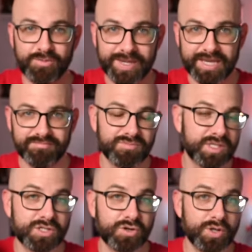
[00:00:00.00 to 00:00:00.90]
would be it. The
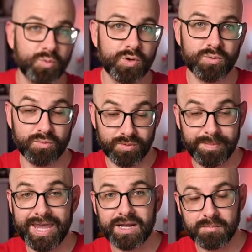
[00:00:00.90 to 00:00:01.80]
screen would
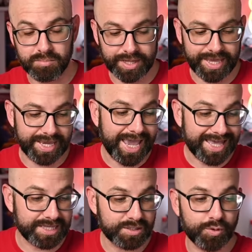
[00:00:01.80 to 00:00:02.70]
remain blank.
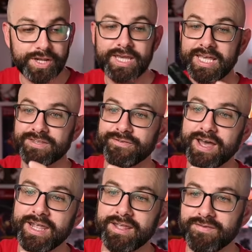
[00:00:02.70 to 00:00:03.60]
At this point, it's
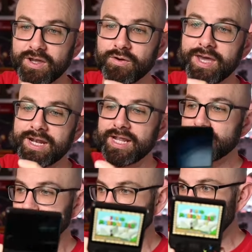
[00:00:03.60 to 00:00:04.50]
fine. If I go ahead and I turn